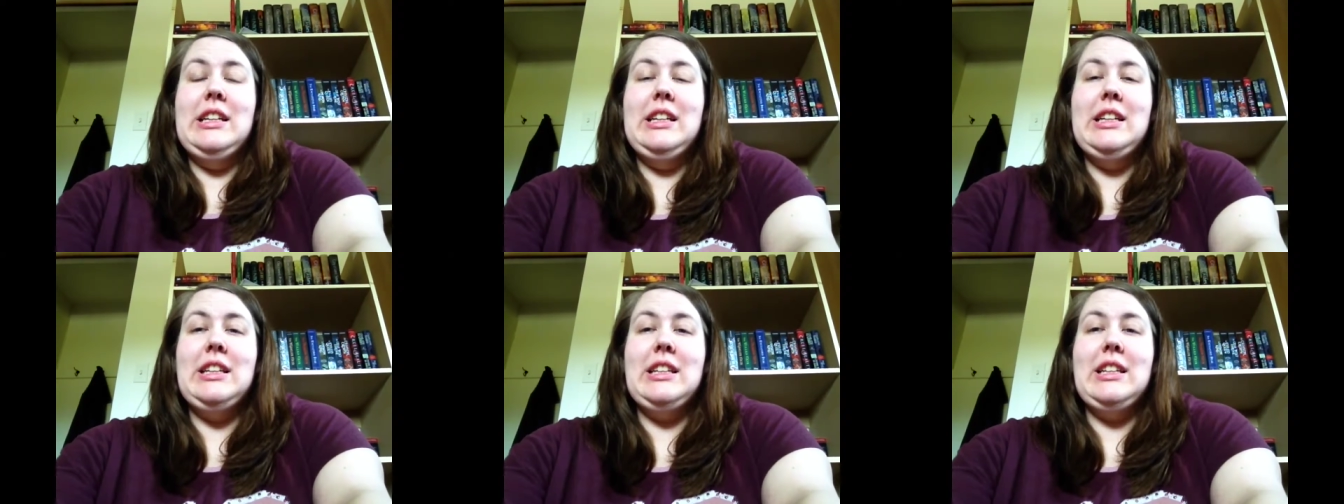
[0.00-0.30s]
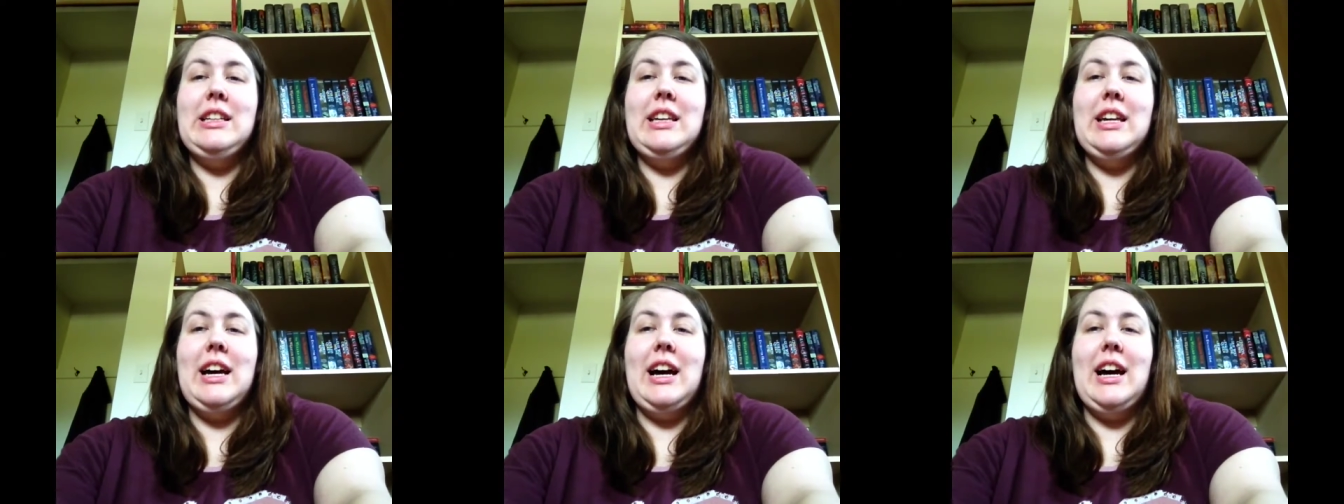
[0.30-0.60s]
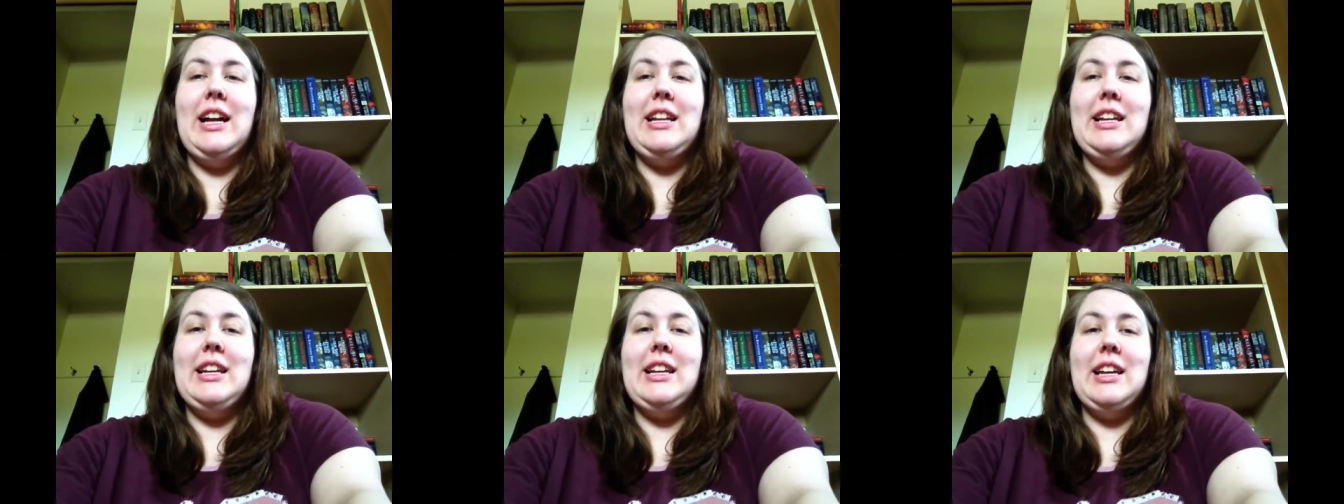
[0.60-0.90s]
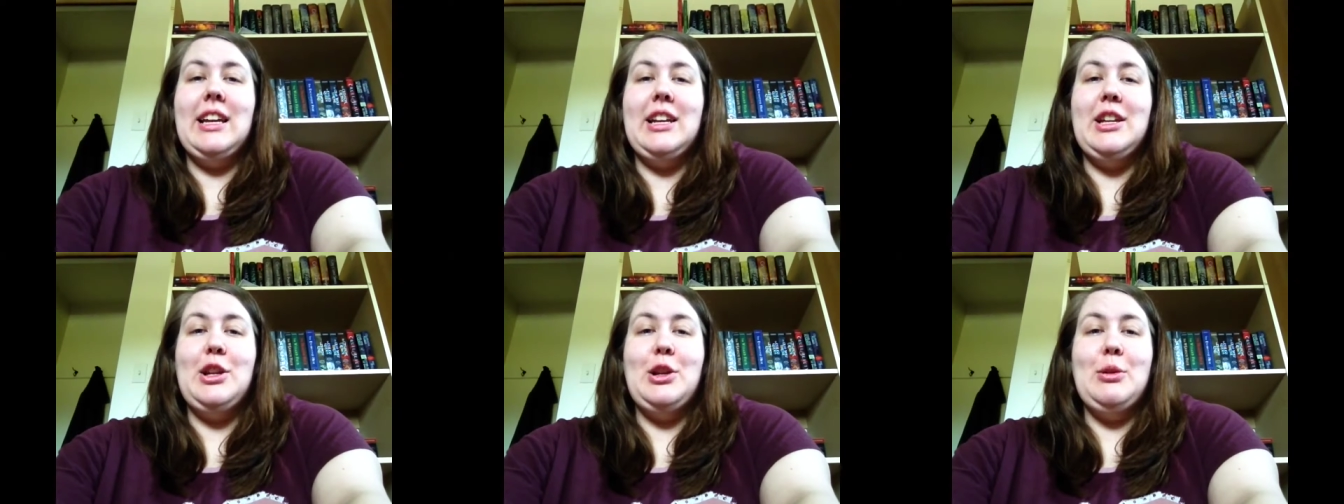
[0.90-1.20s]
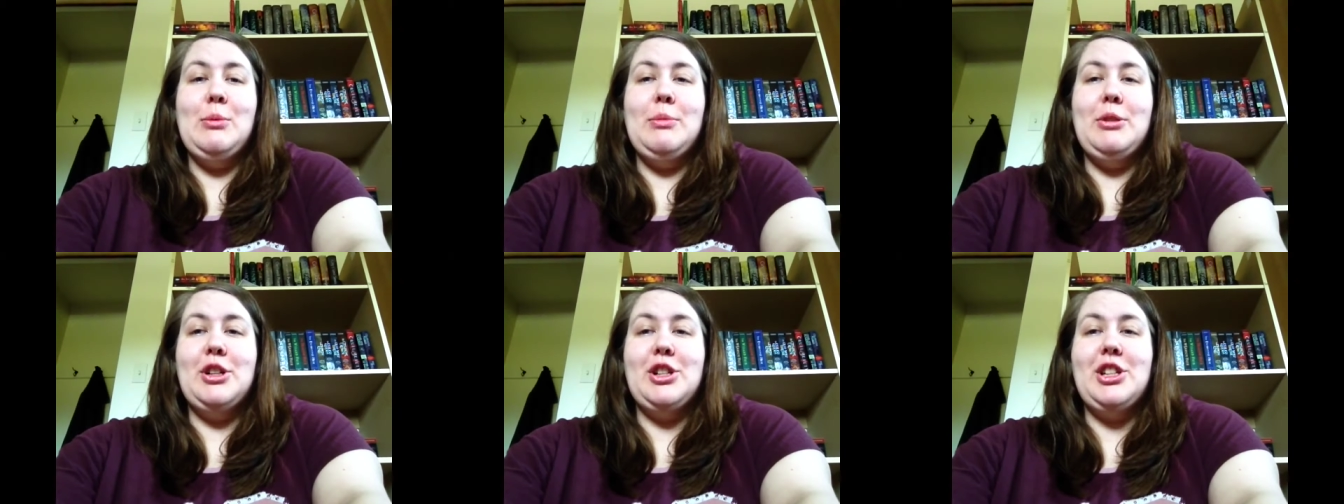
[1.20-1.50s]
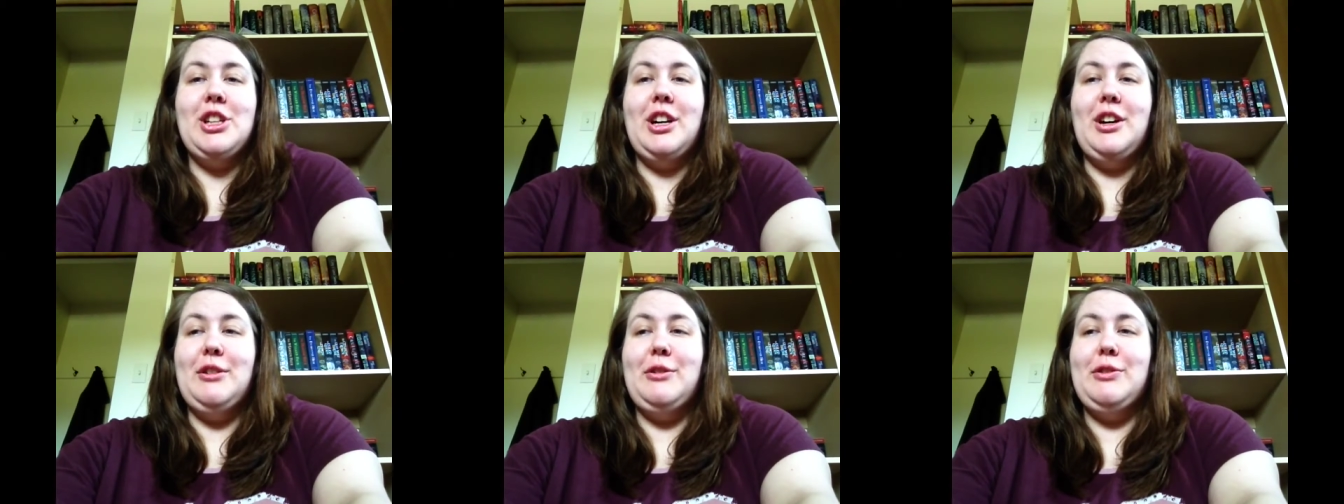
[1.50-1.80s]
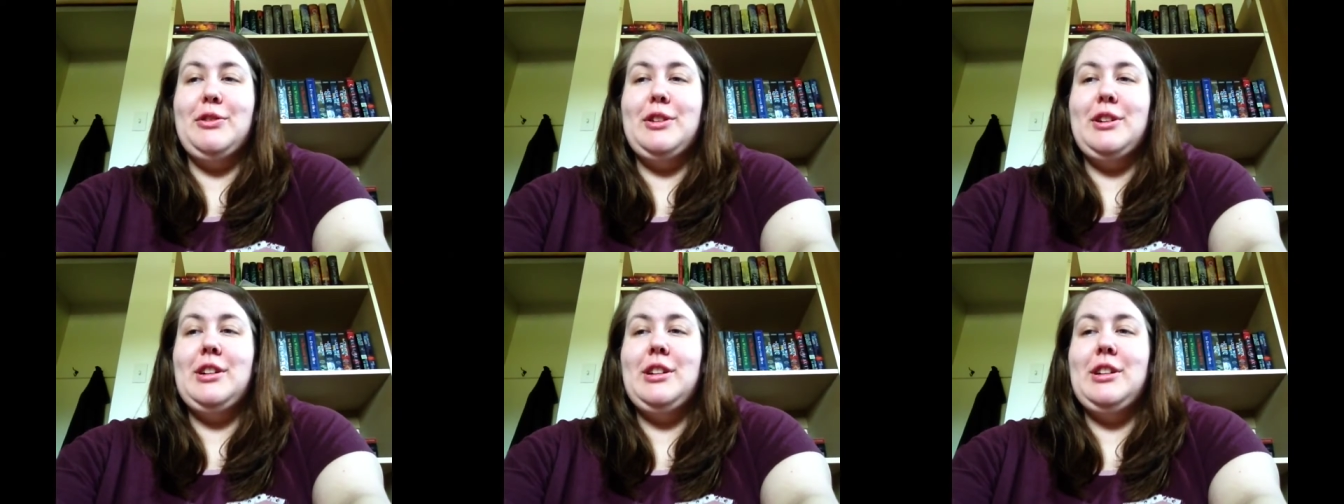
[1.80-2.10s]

yeah, I need to get a new bookshelf.